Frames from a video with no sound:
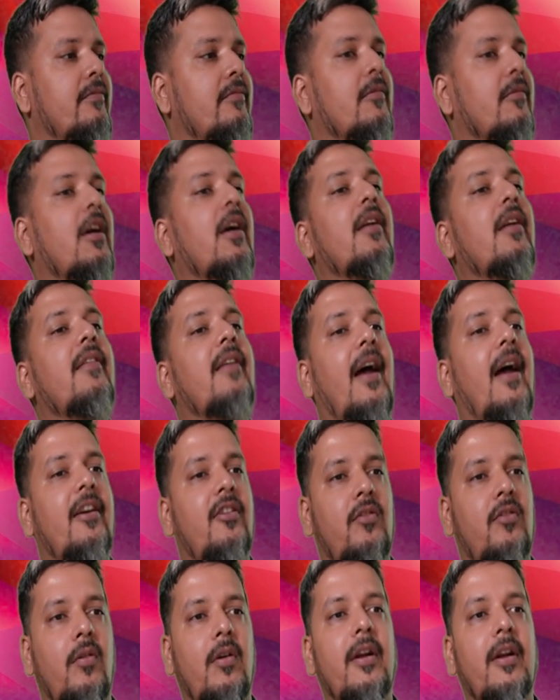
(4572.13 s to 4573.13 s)
it is
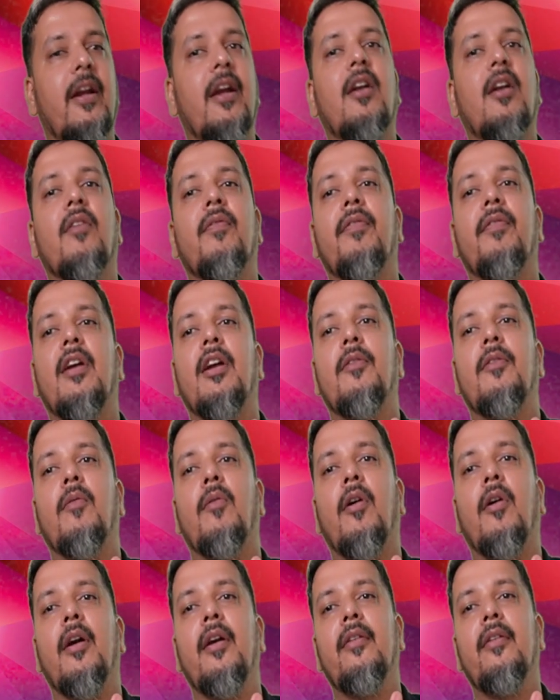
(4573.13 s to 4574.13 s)
actual date of
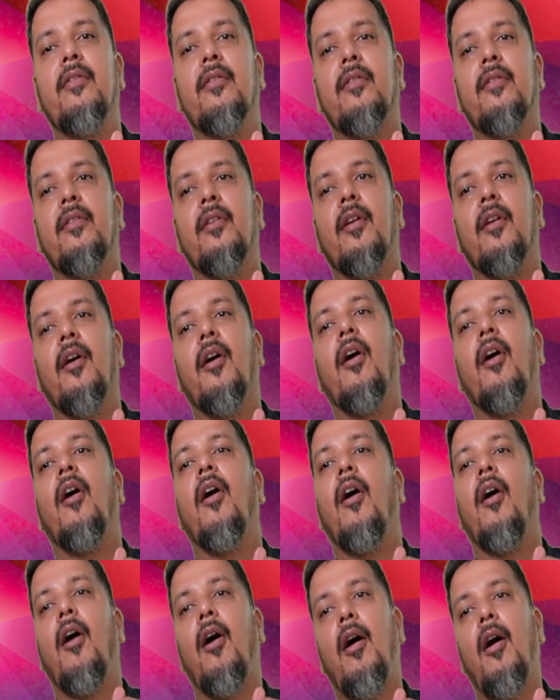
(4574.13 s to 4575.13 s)
invoice
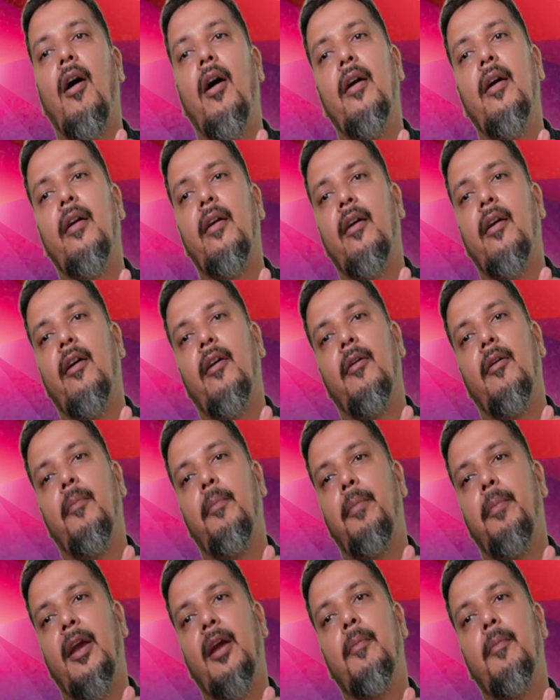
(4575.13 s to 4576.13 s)
or
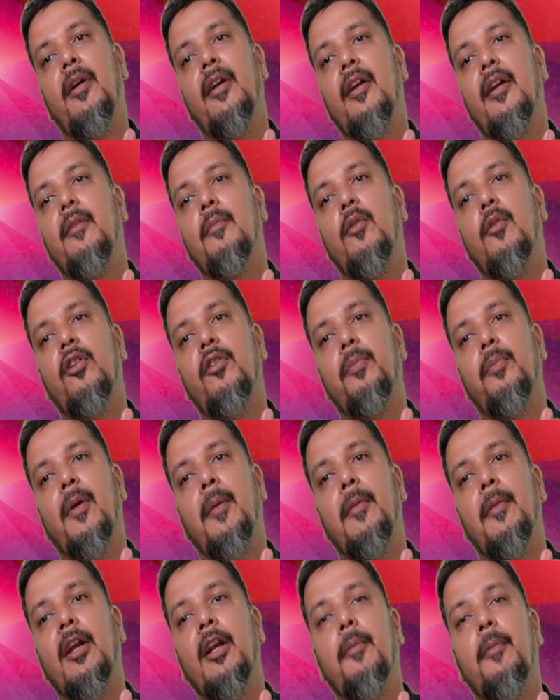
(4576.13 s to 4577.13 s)
payment in books,
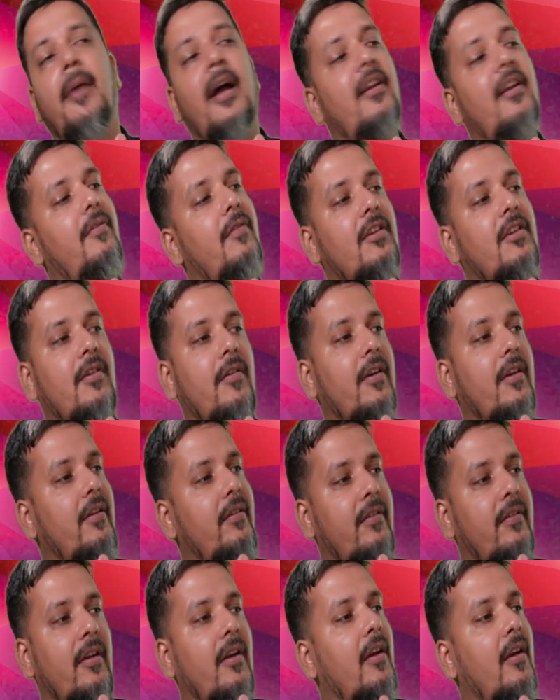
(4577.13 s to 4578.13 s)
payment in banks, whichever
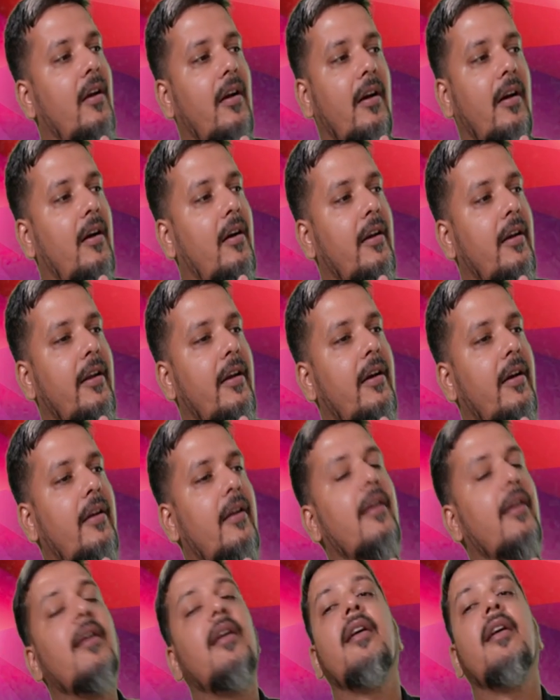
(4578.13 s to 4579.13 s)
is earlier.
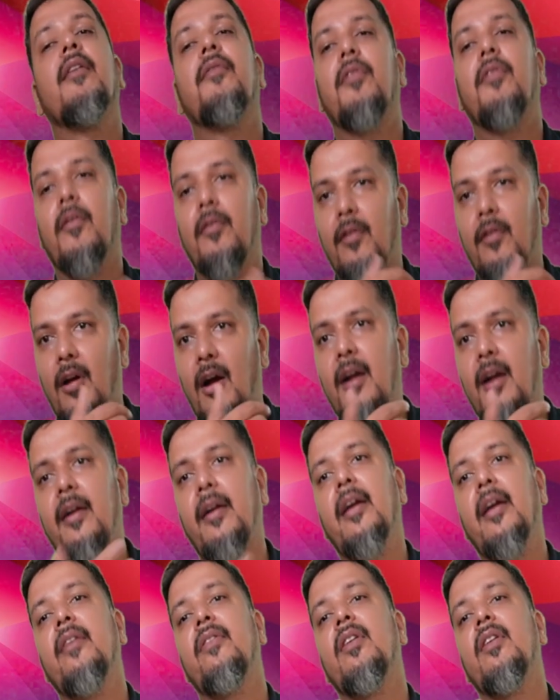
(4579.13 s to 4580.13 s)
If you have not
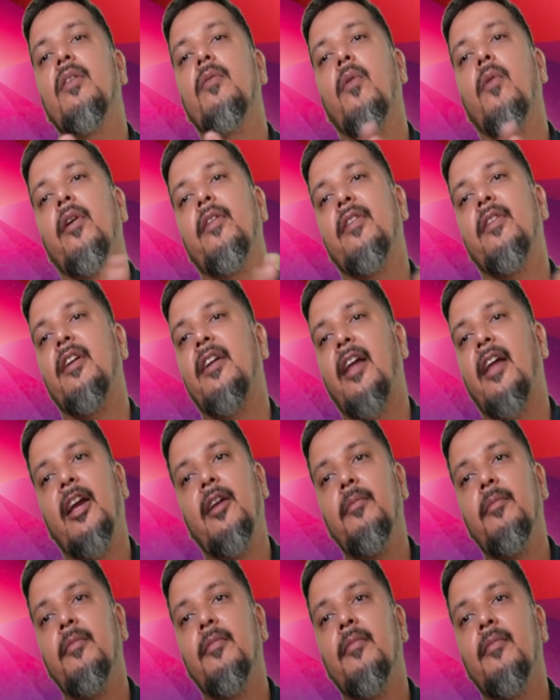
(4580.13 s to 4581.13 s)
raised invoice in
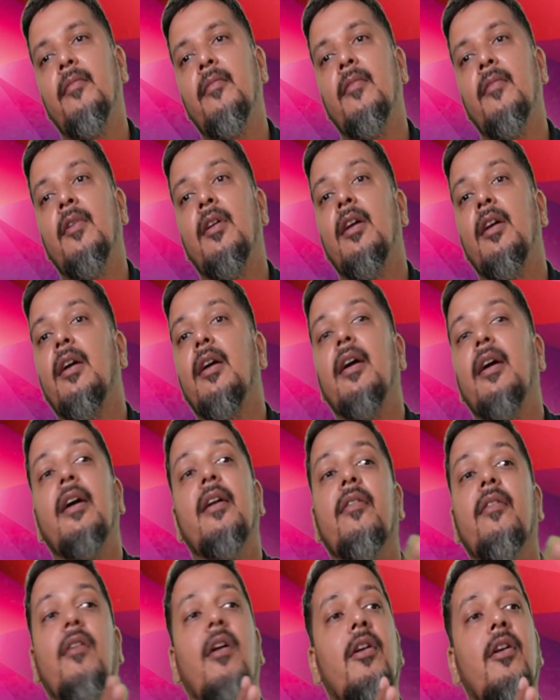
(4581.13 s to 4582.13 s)
time, it is
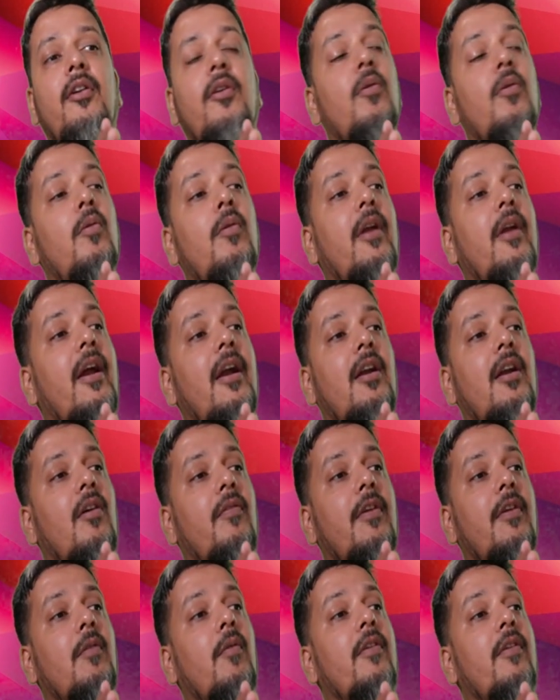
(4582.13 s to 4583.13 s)
not due date of
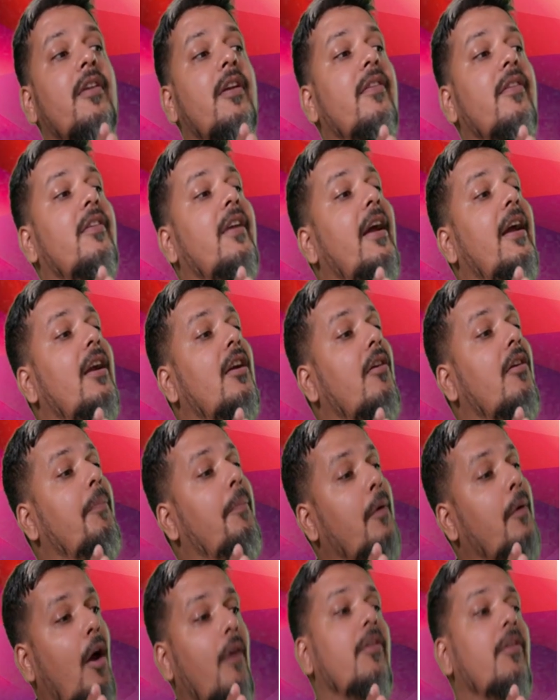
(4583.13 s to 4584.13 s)
invoice, it is date of
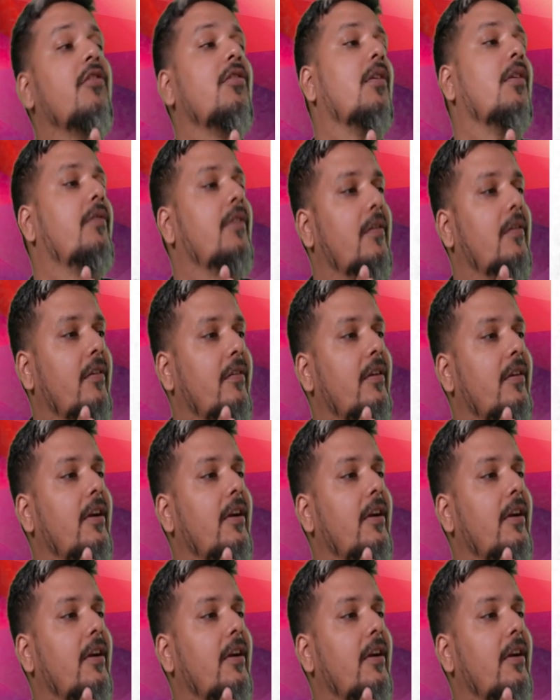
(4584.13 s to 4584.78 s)
provision of service.